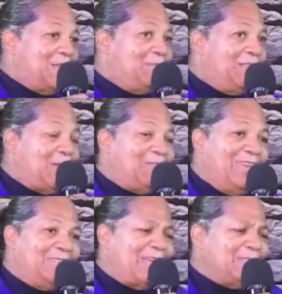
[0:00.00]
take me that
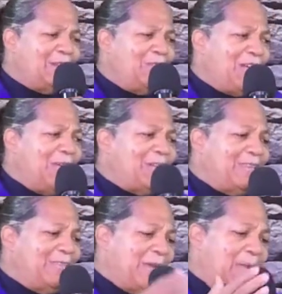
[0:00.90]
place. I said, okay, but
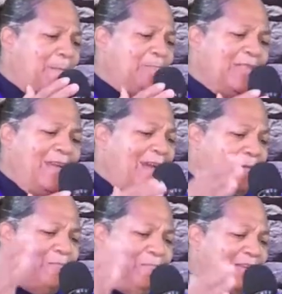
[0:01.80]
today
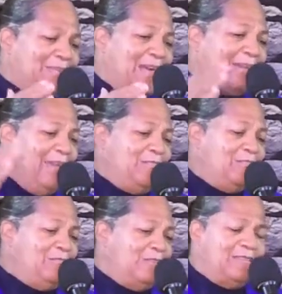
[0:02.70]
I'm busy. I can't
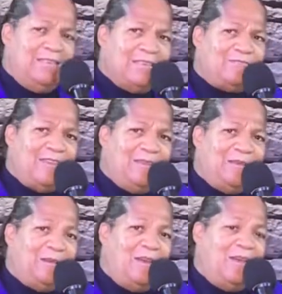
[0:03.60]
do this right
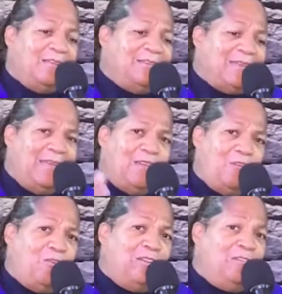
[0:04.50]
now. She said,
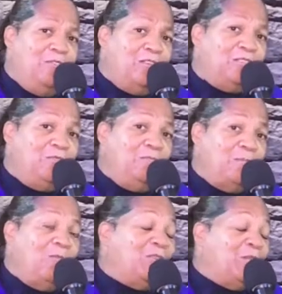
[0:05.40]
oh yeah, you can do
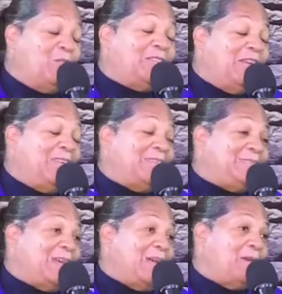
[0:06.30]
more than one thing
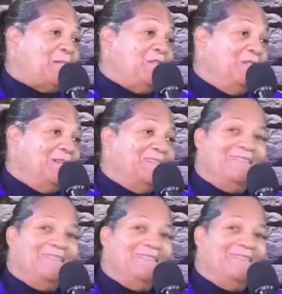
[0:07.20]
at a time.